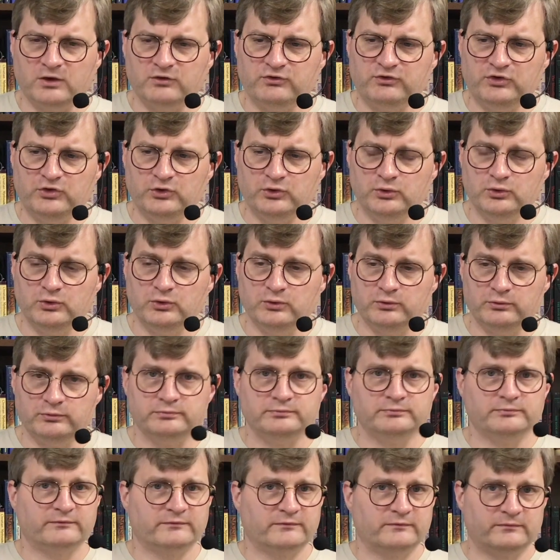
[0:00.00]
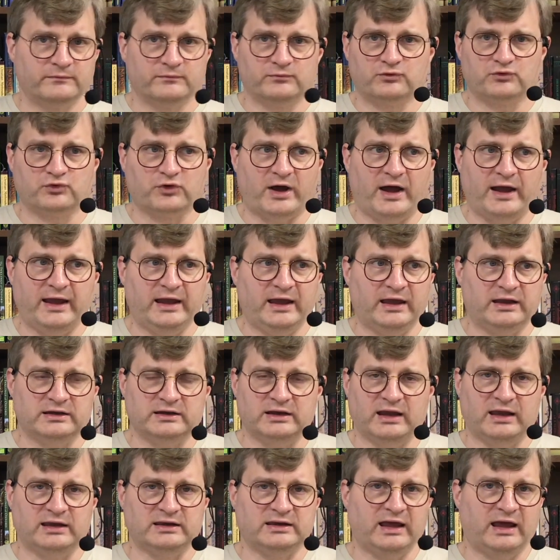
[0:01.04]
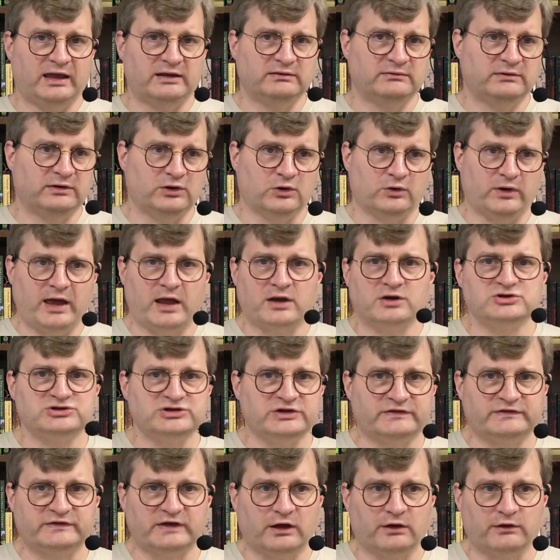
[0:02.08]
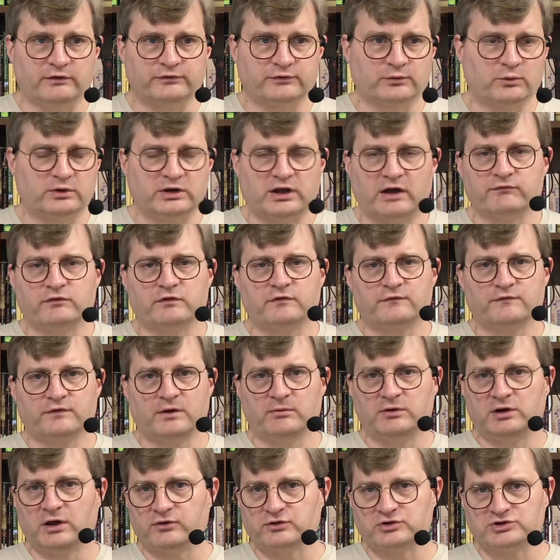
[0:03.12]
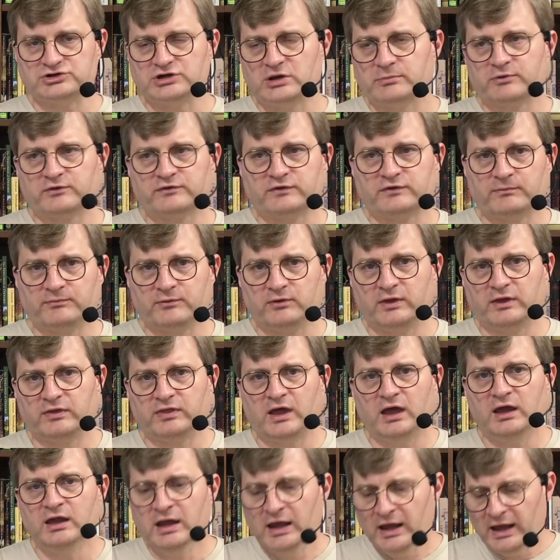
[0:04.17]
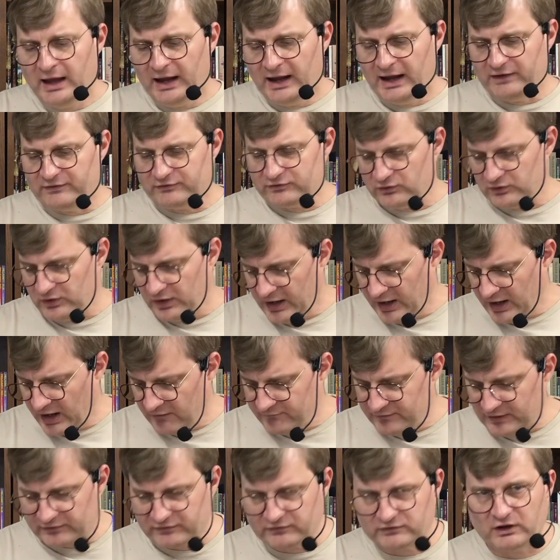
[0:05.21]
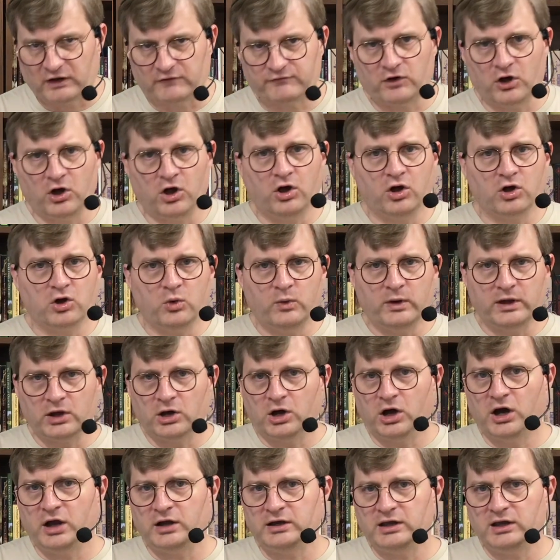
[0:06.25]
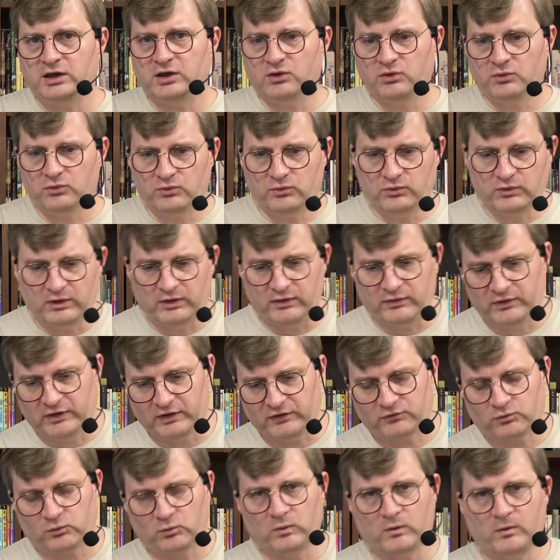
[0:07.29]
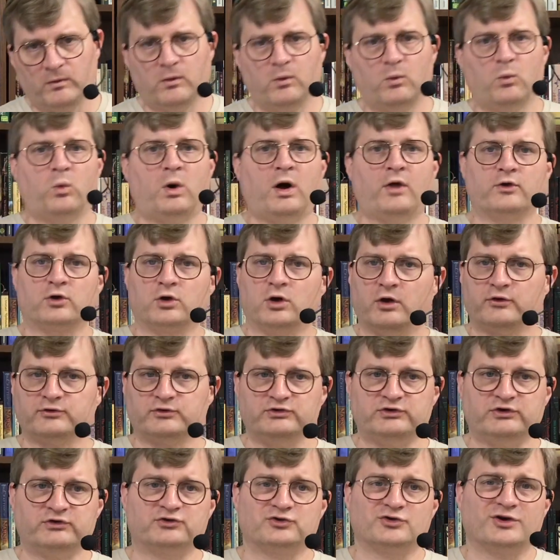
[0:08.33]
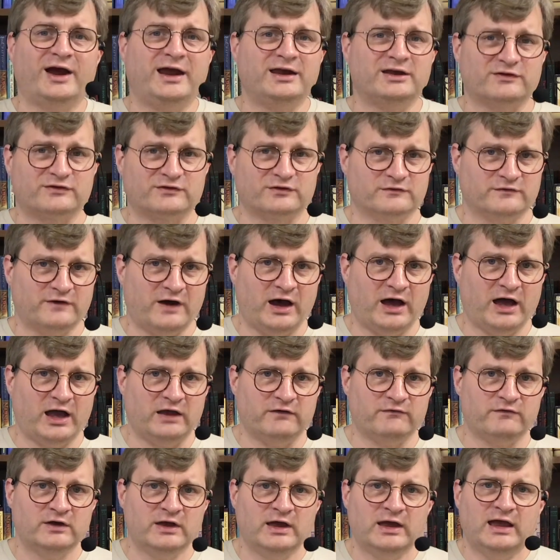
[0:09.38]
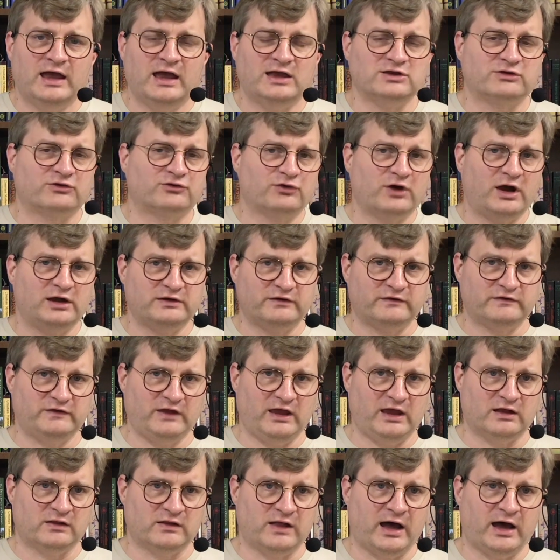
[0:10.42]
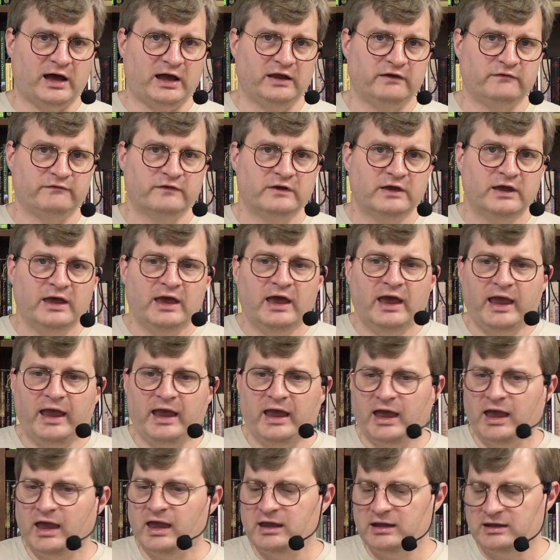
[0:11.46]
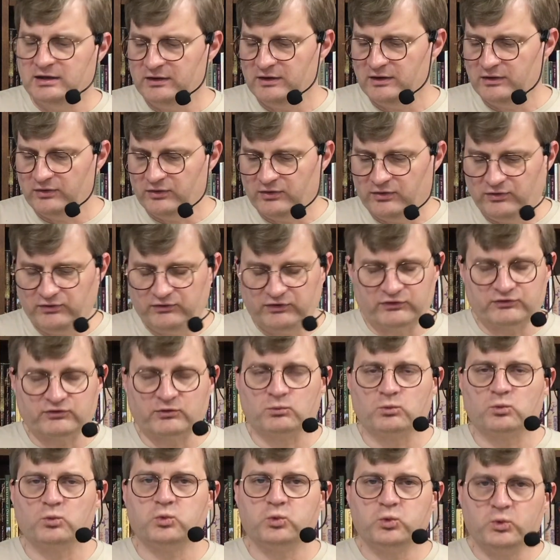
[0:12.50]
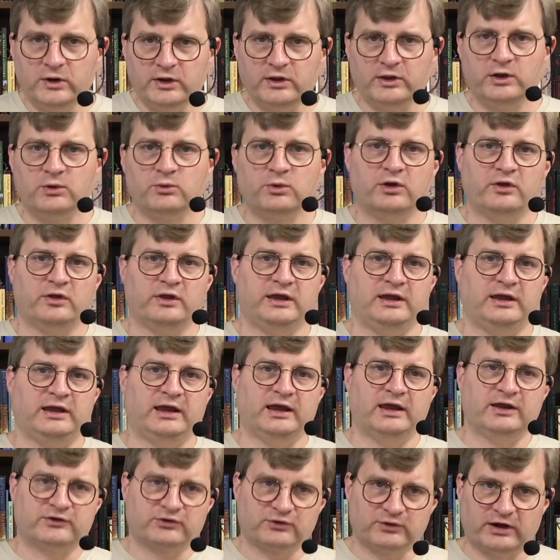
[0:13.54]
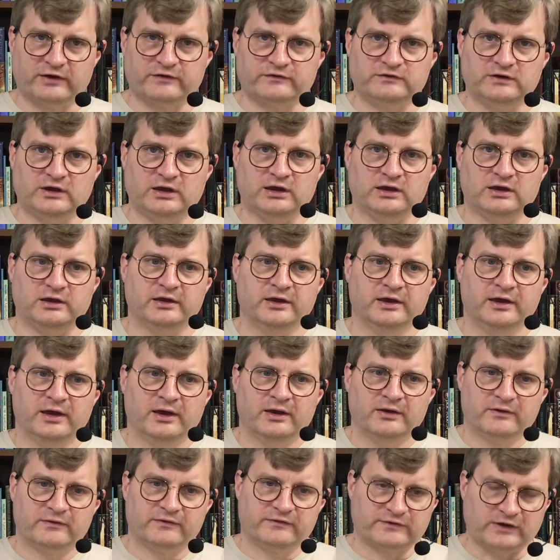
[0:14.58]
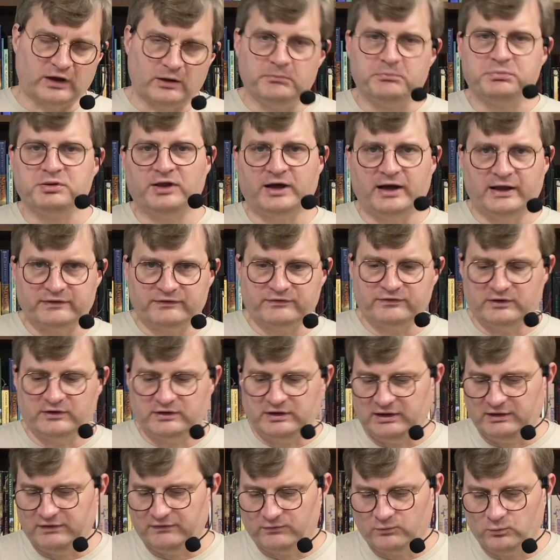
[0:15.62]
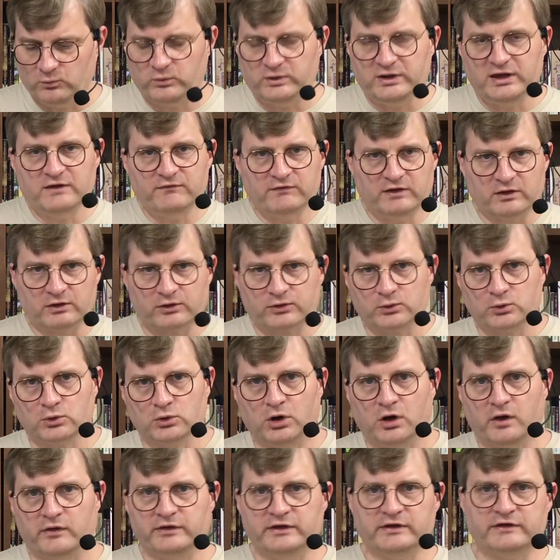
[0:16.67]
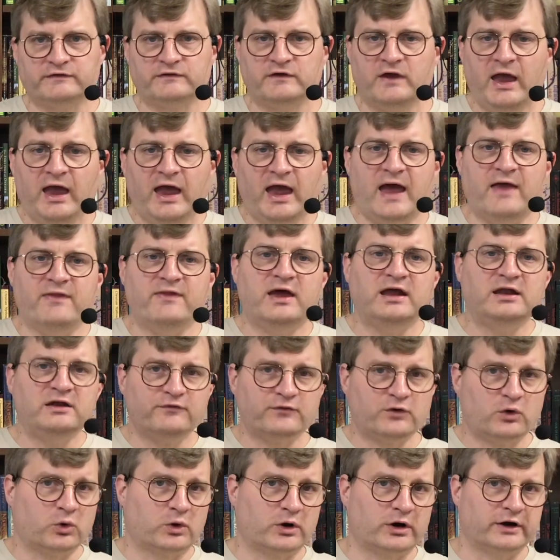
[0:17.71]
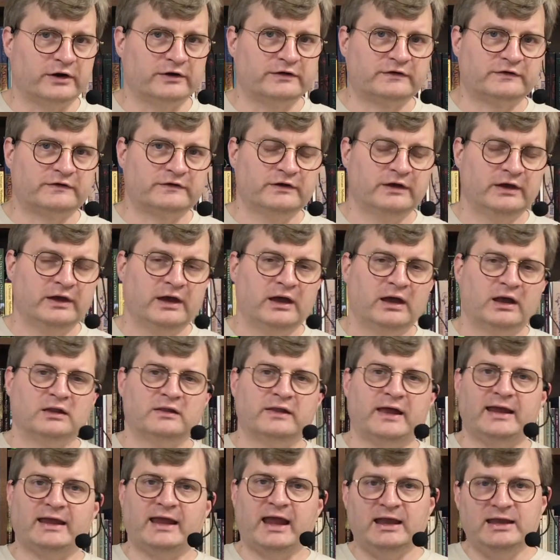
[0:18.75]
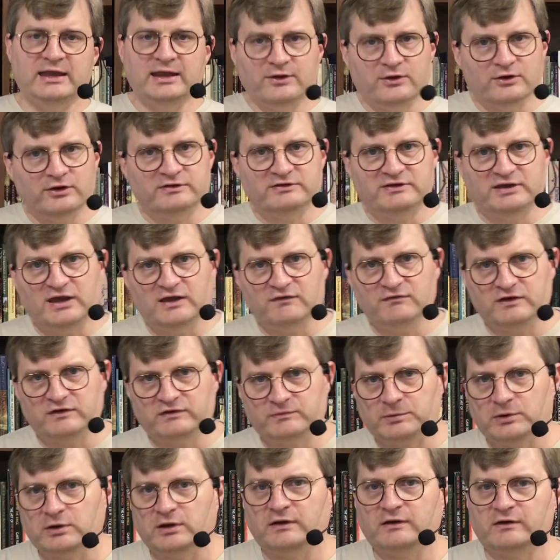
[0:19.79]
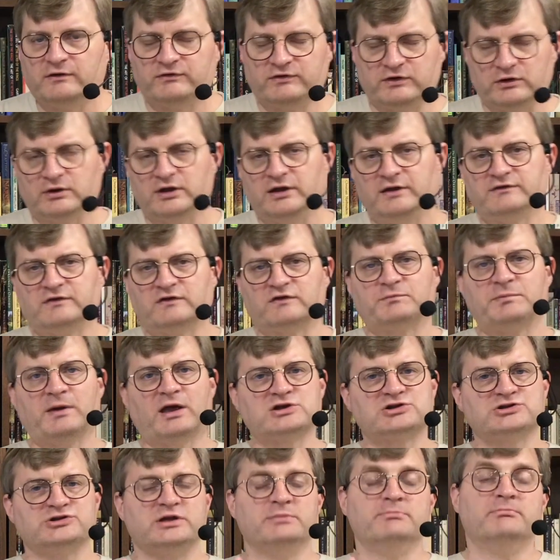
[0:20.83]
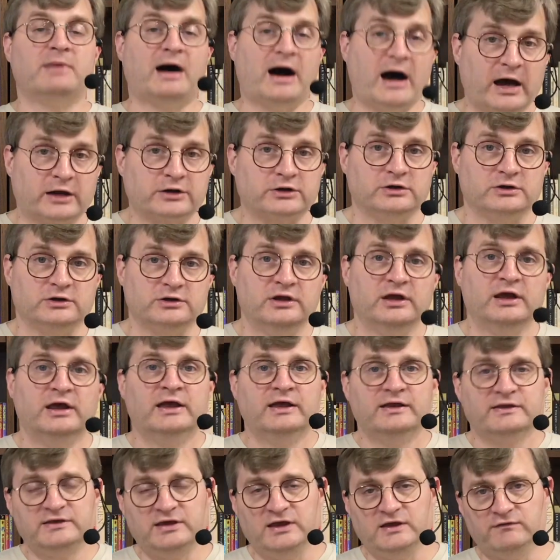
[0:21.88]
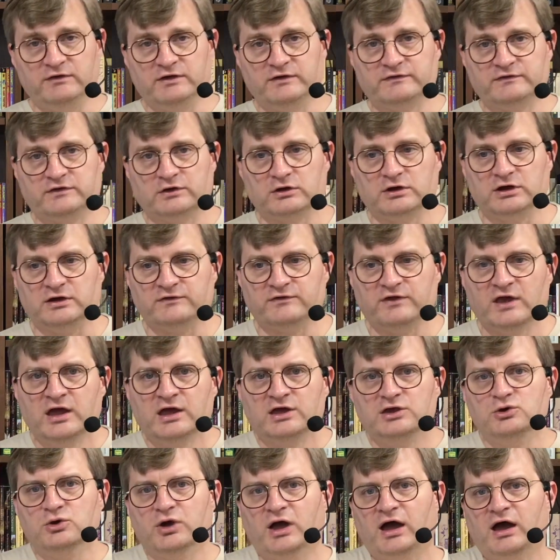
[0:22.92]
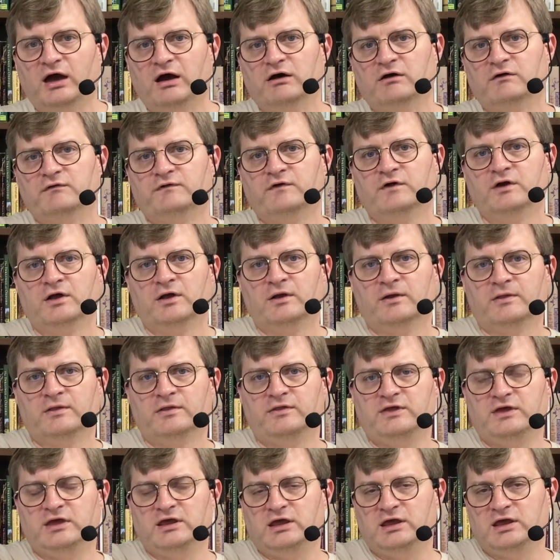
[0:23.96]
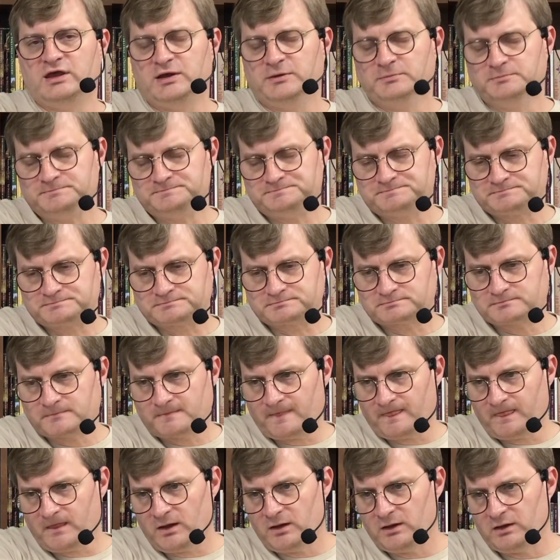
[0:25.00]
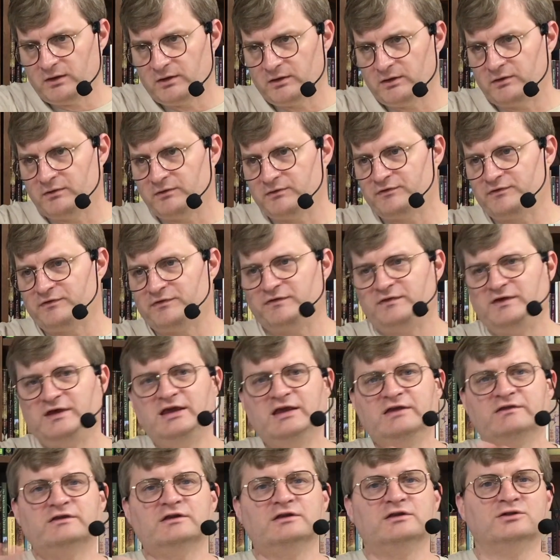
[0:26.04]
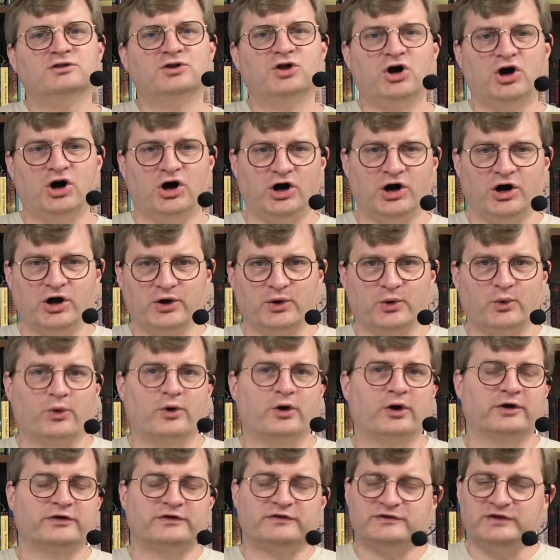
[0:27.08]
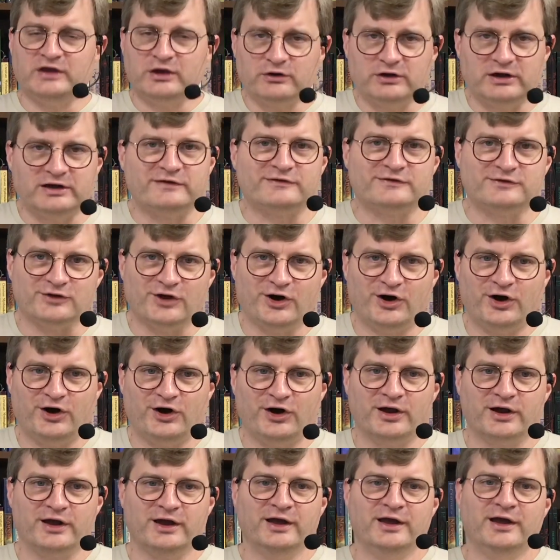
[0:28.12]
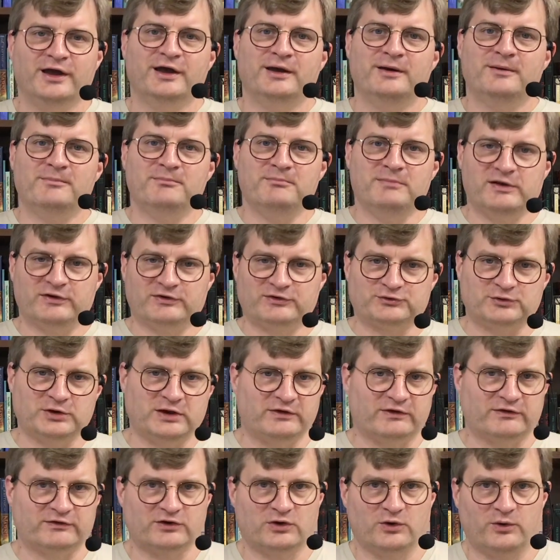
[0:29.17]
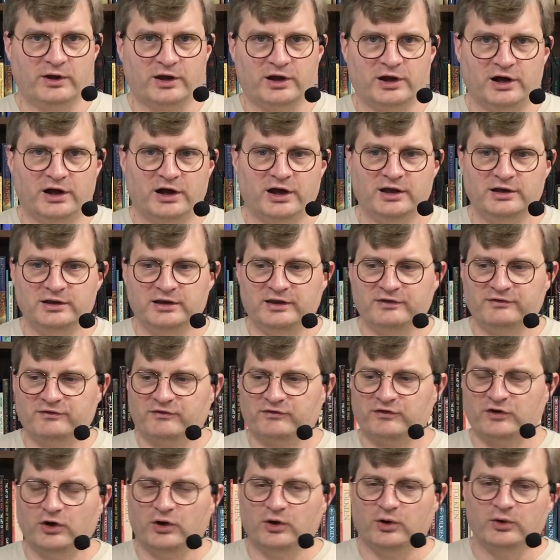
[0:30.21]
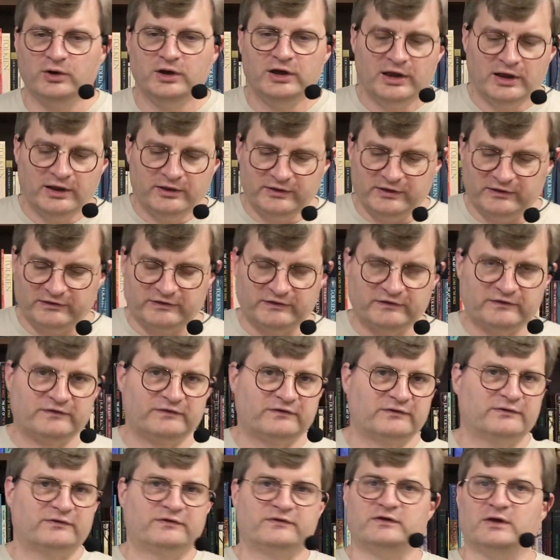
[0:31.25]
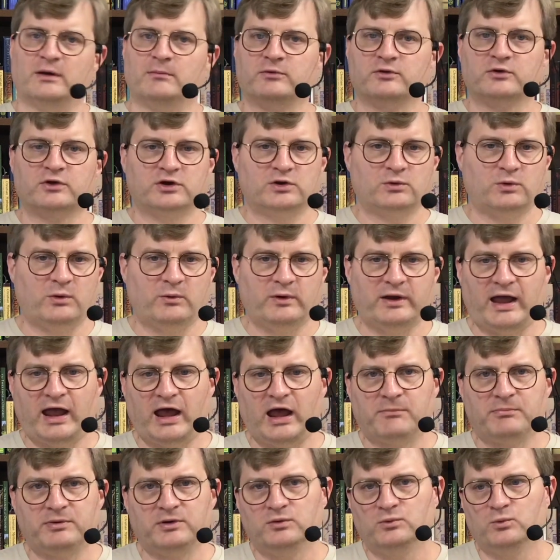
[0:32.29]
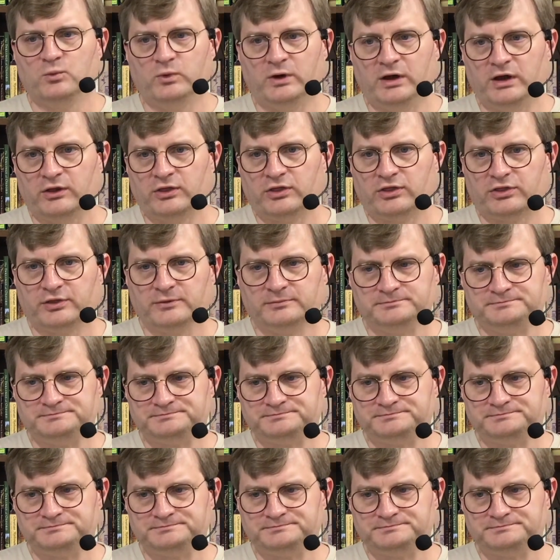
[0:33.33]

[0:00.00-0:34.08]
to try and get, energy cells or whatever from another ship or something like that. And so you have that stuff all going on in this while they're also just trying to survive and just trying to stay alive. And just some really, really interesting subplots that he's weaving through all this. And then, of course, like any good TV series, especially modern TV series, you have the season-long or series-long mystery that's going on. And so this is similar to what would happen with,